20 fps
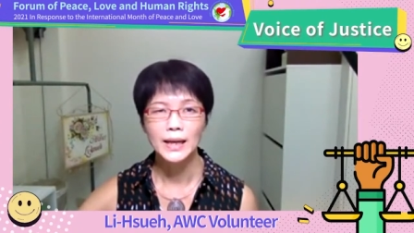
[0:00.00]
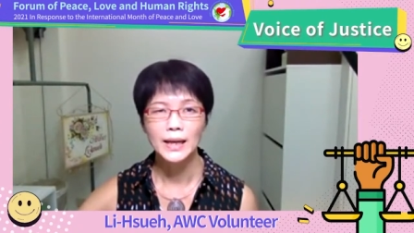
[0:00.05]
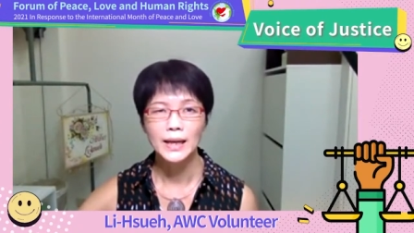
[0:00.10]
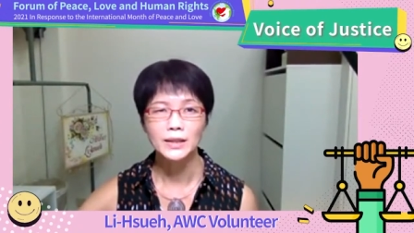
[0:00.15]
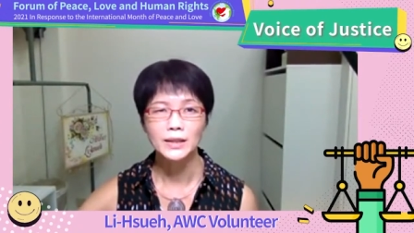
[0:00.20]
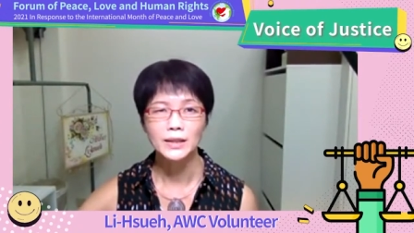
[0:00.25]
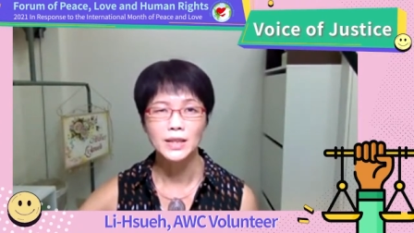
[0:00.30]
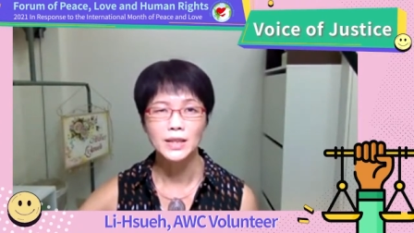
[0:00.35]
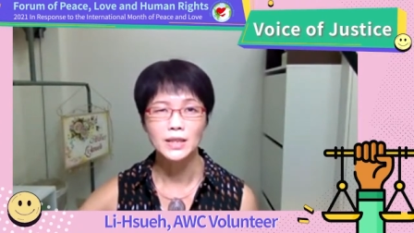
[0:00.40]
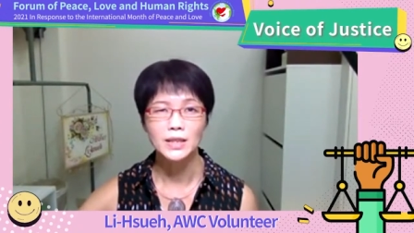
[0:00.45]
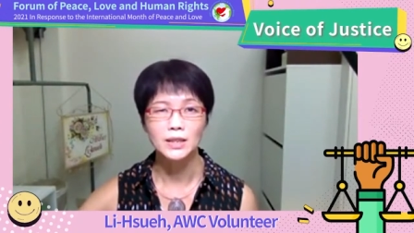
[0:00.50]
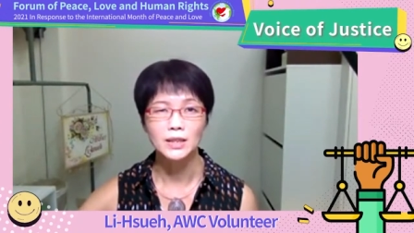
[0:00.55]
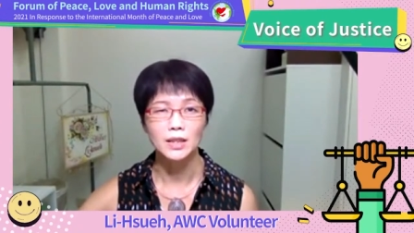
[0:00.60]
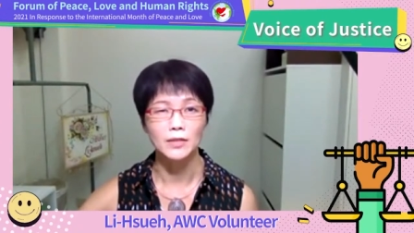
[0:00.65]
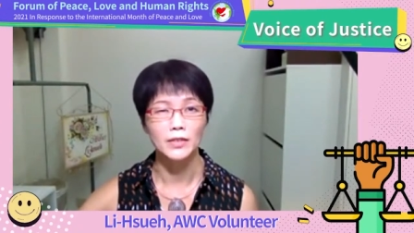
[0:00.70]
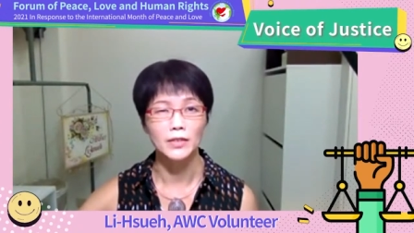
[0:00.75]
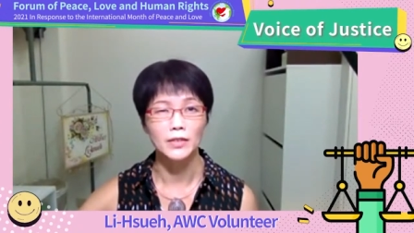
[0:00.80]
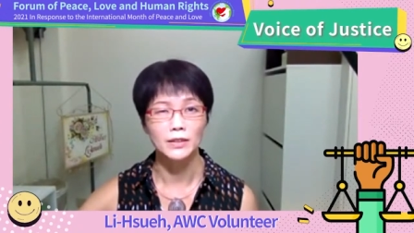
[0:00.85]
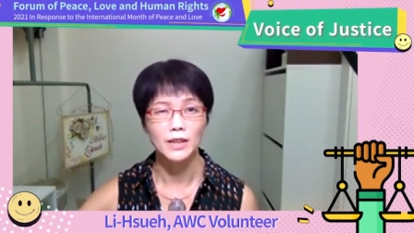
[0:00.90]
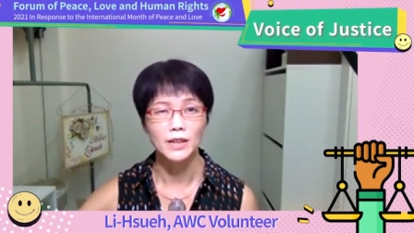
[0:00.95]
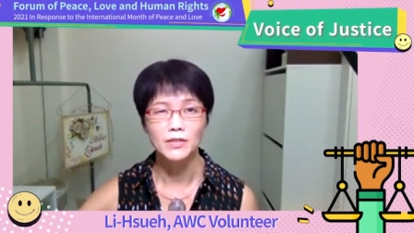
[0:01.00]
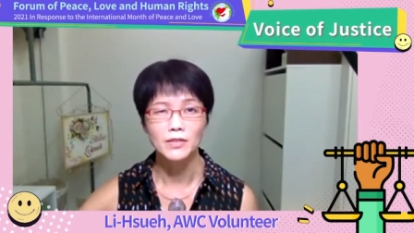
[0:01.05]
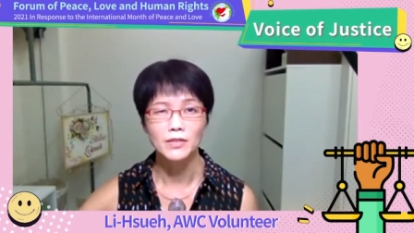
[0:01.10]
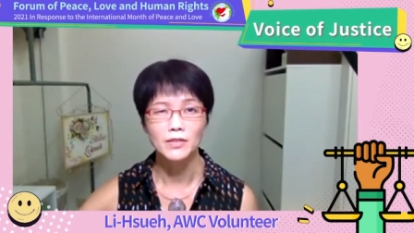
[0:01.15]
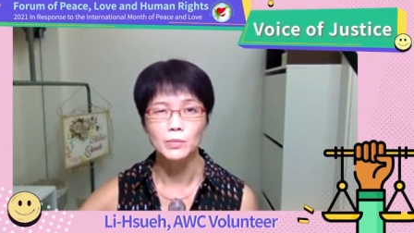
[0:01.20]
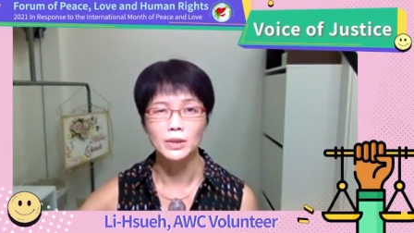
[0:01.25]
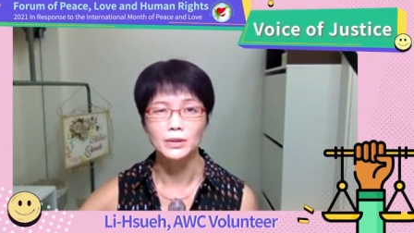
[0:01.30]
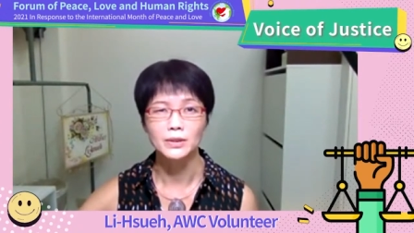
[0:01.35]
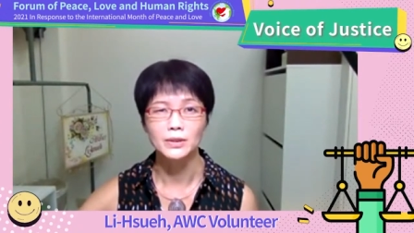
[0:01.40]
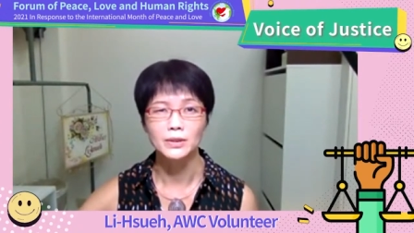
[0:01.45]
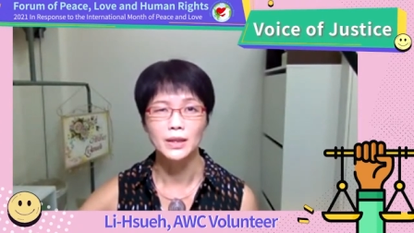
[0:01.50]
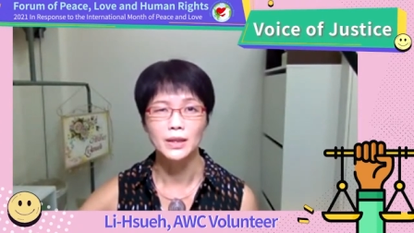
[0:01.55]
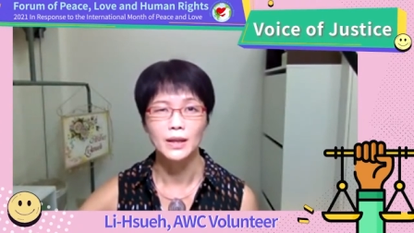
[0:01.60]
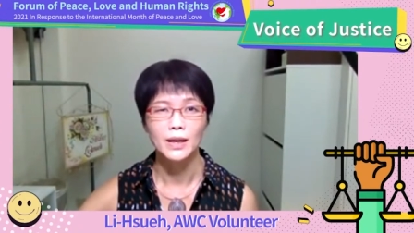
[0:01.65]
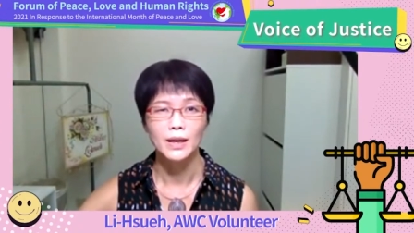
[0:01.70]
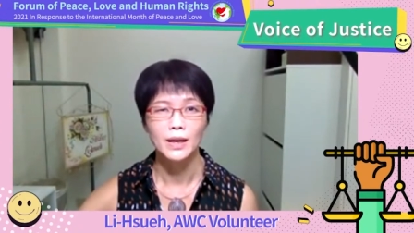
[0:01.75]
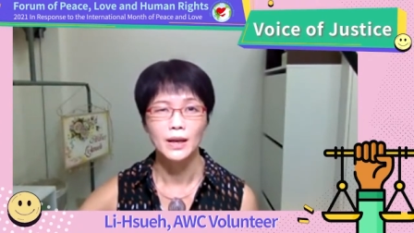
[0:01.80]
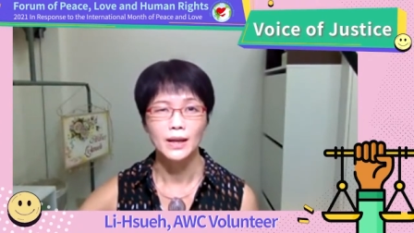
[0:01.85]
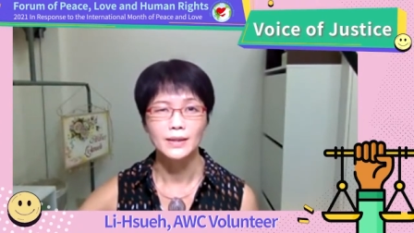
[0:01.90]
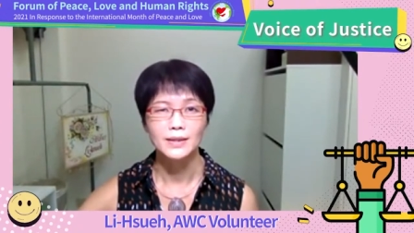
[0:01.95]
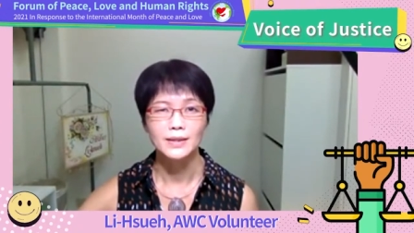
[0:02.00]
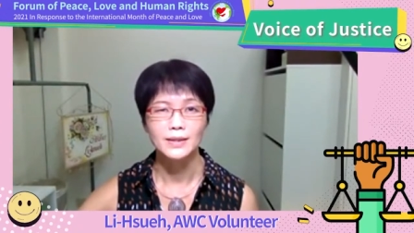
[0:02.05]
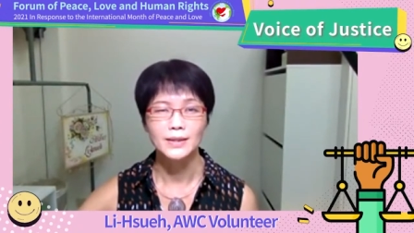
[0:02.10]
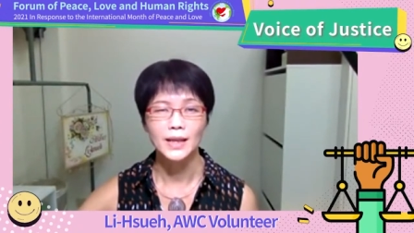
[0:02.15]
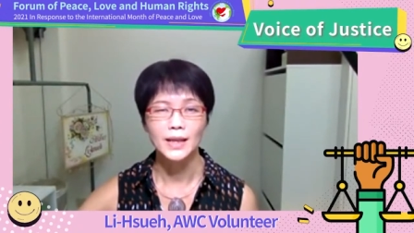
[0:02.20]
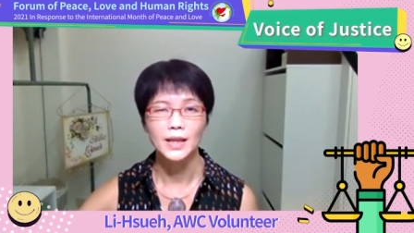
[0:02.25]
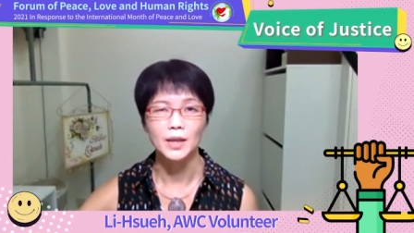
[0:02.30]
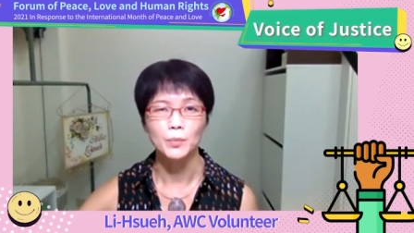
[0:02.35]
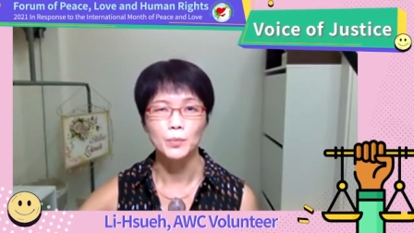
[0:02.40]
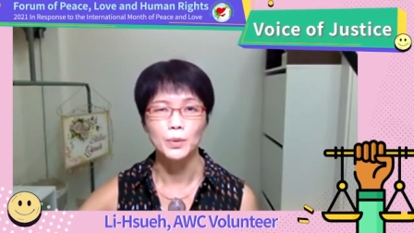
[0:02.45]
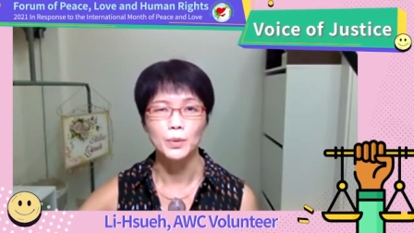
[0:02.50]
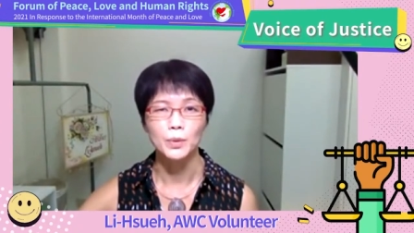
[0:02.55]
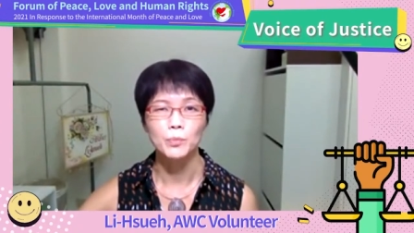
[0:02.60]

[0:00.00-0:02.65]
Canada's government had set up